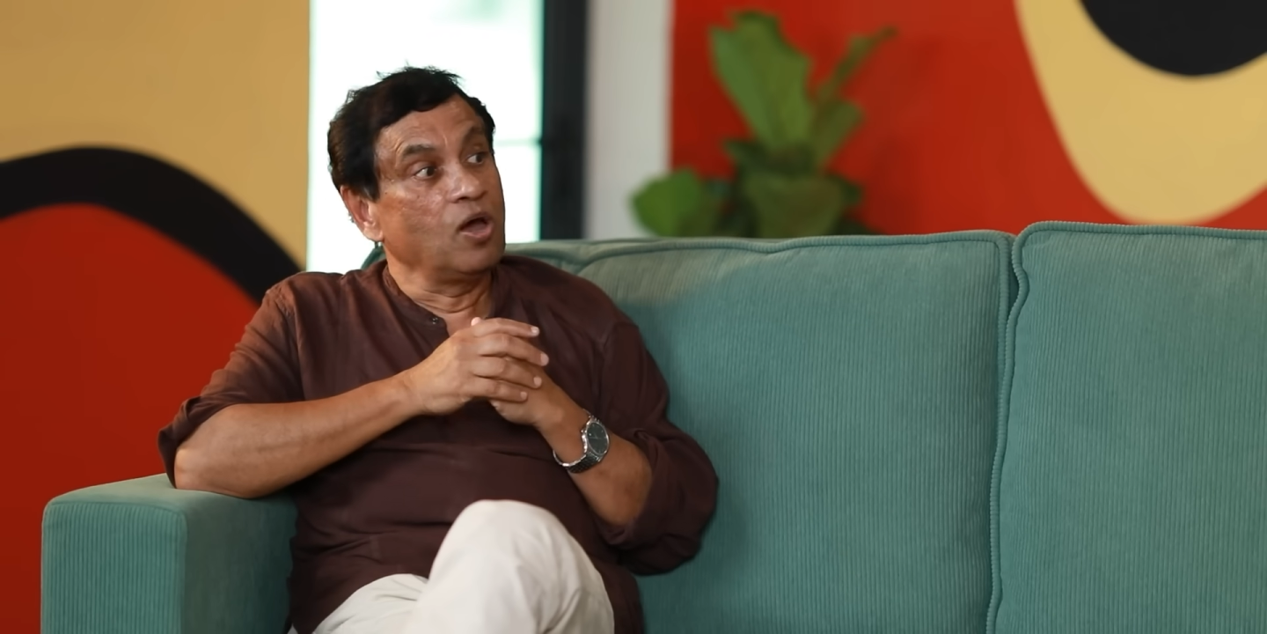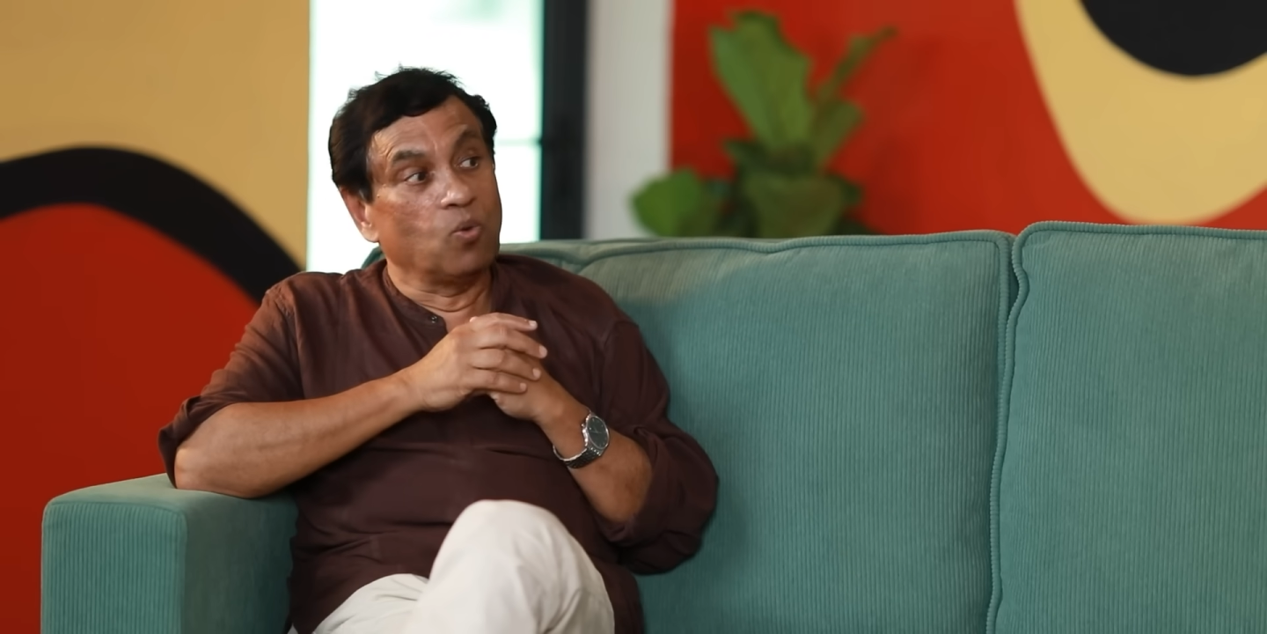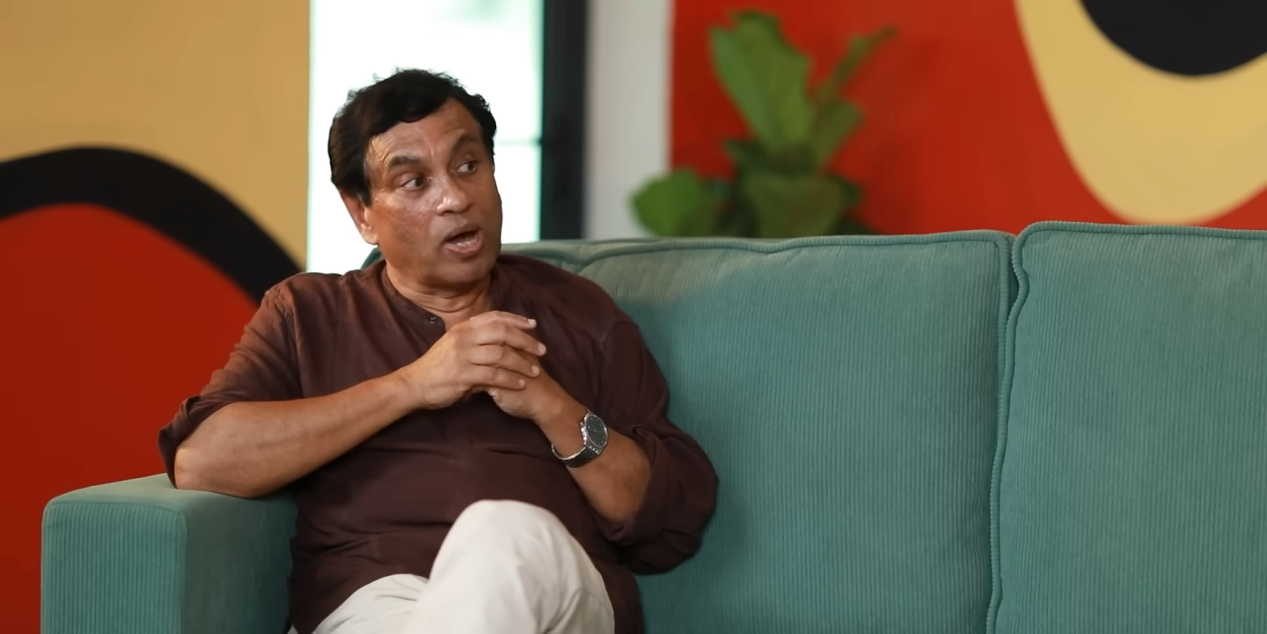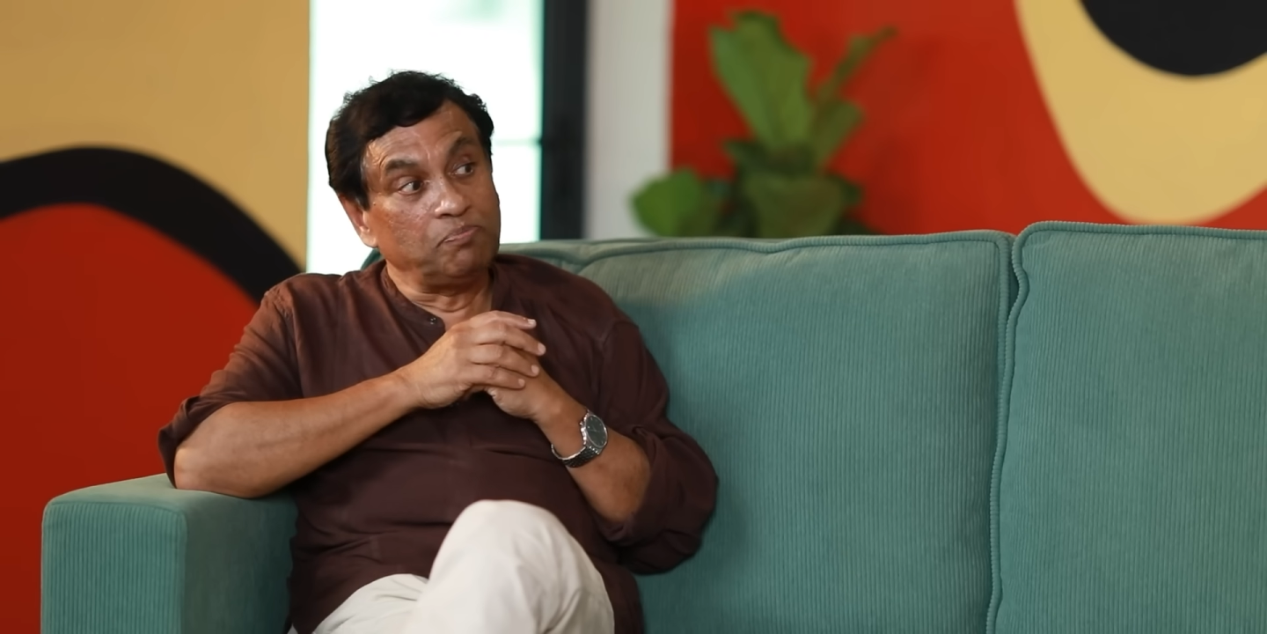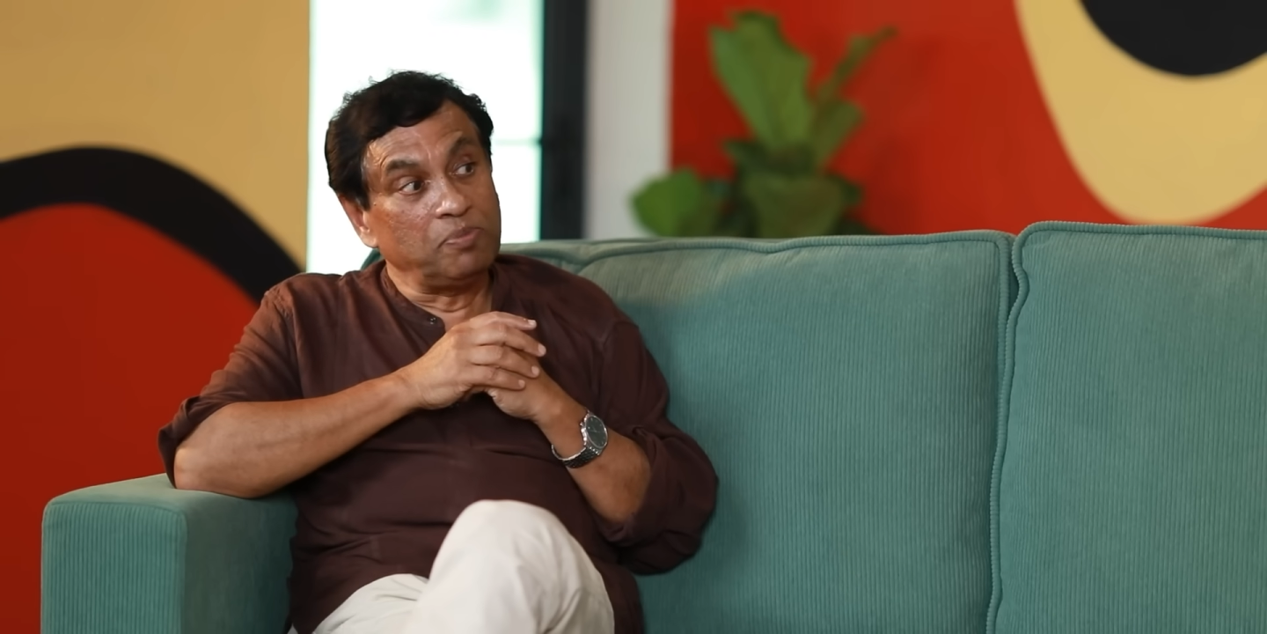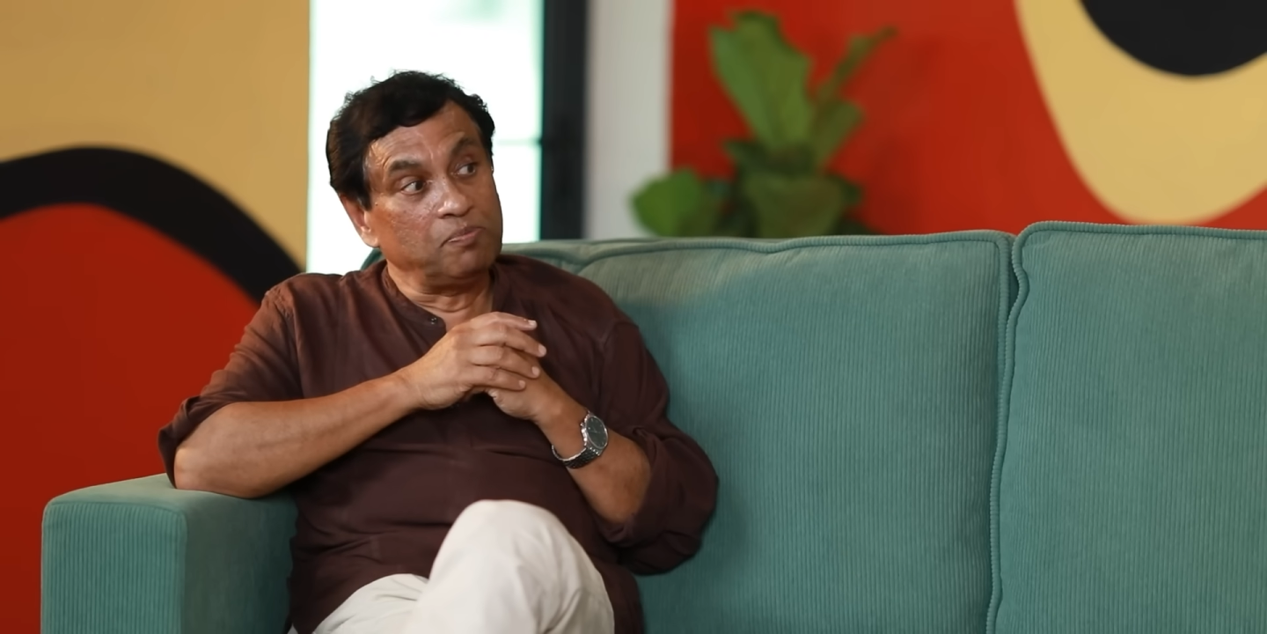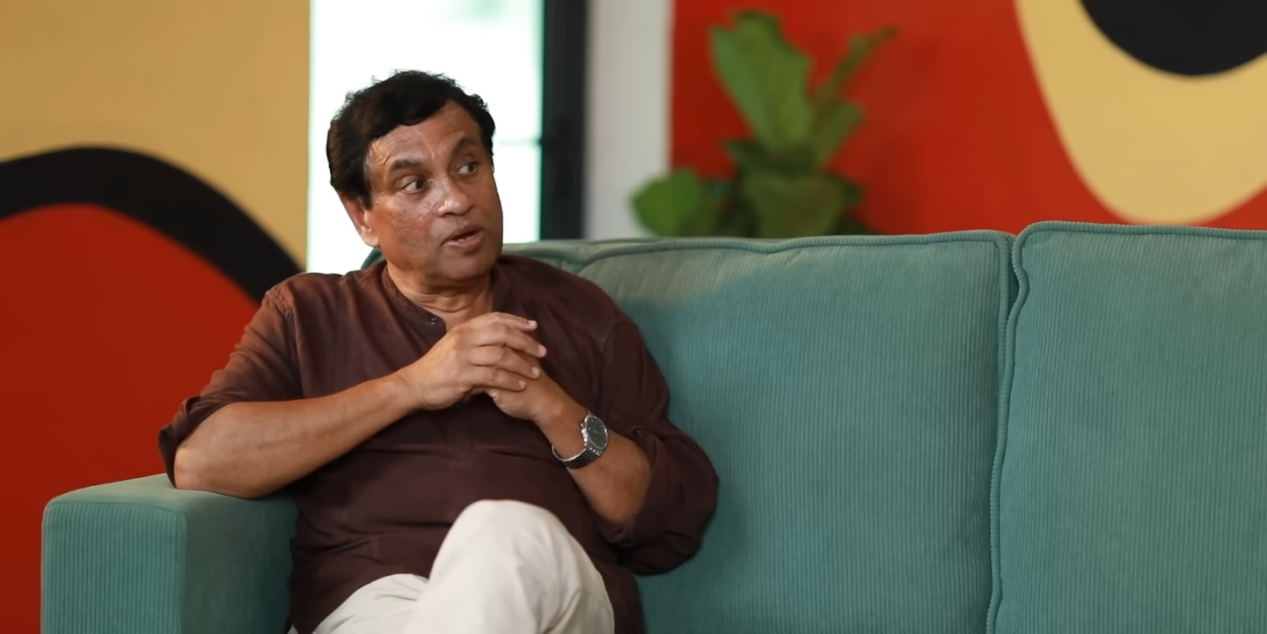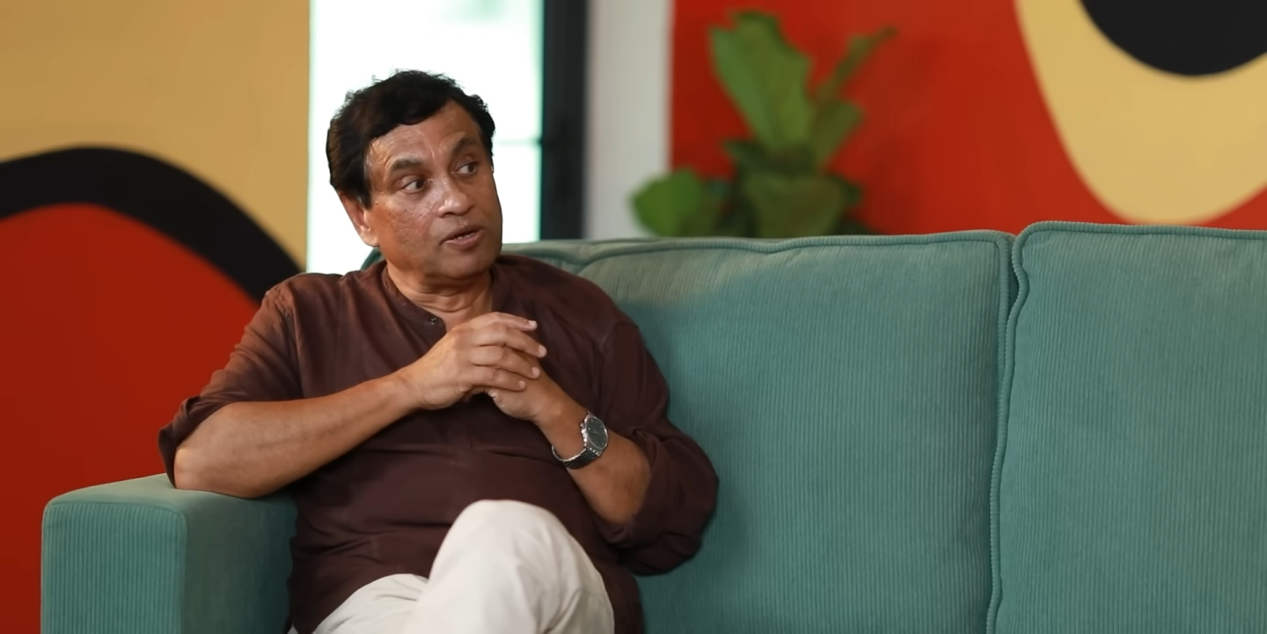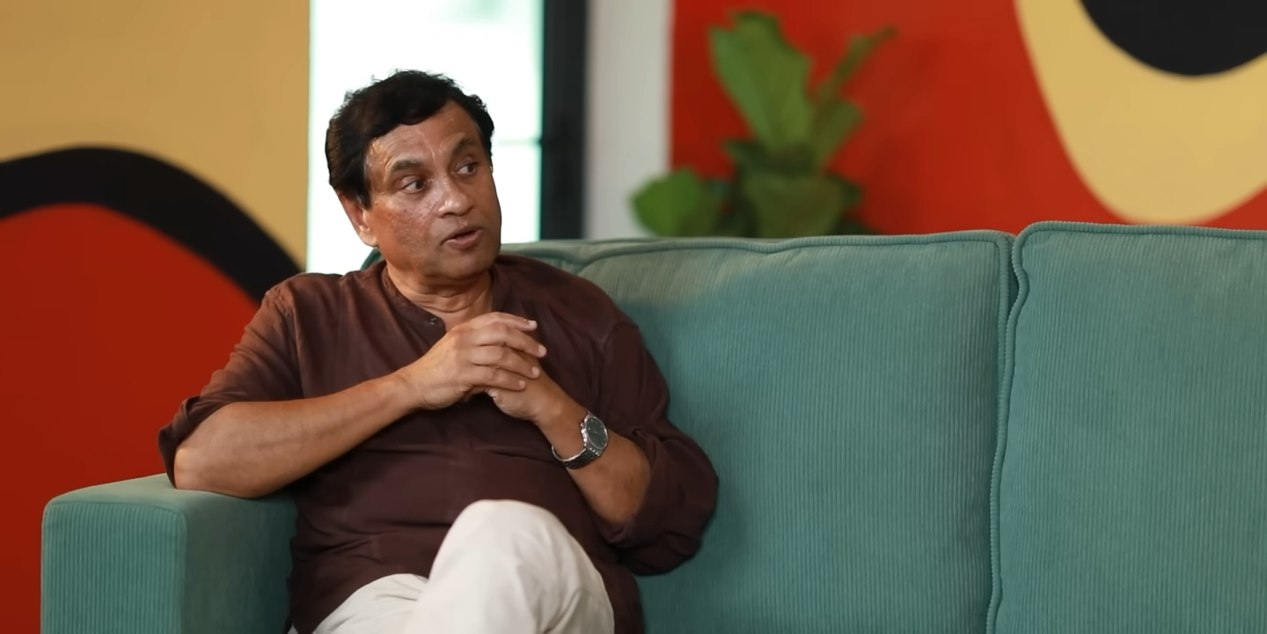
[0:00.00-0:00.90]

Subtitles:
Why people are